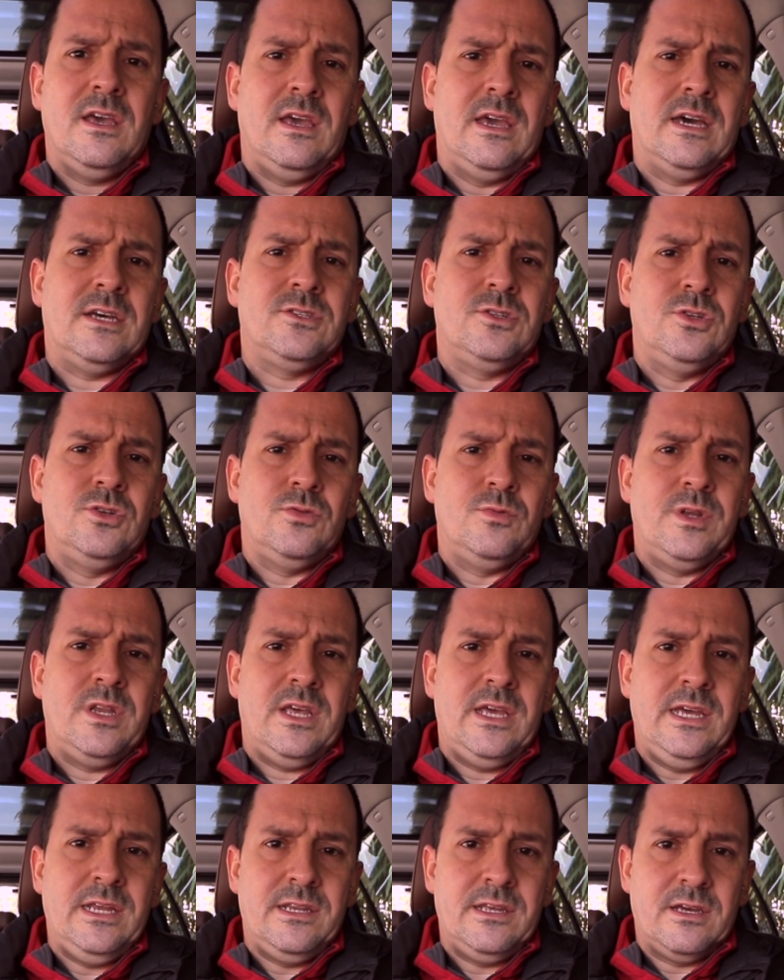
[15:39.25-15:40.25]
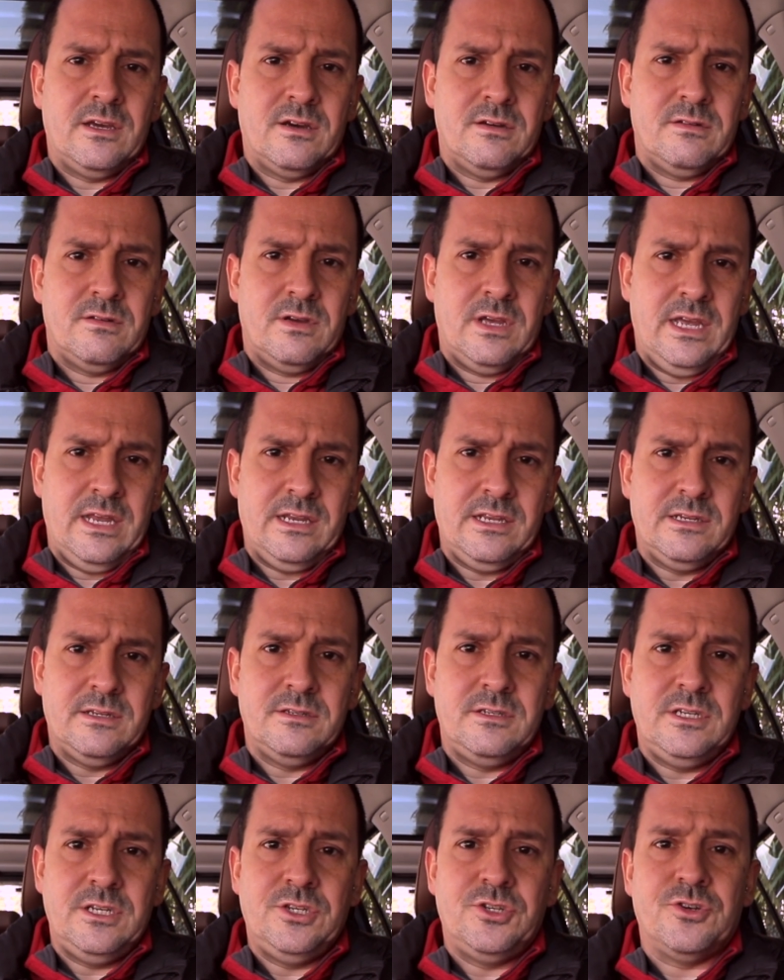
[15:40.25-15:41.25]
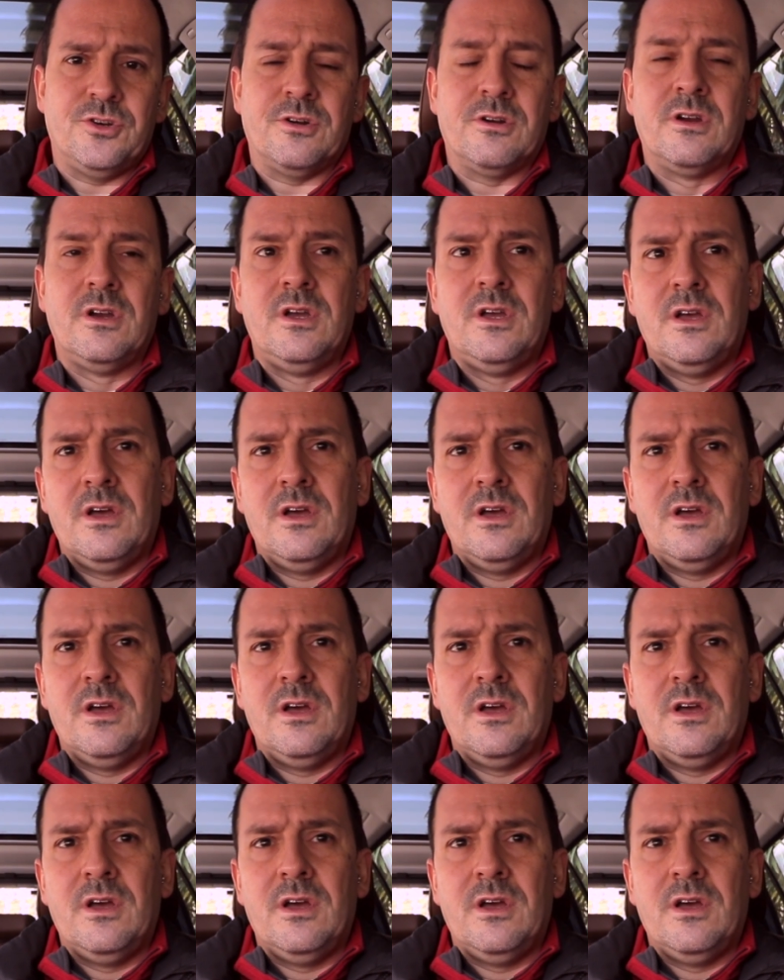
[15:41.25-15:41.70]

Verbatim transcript: It has to do with hitting uh, hitting the teacher.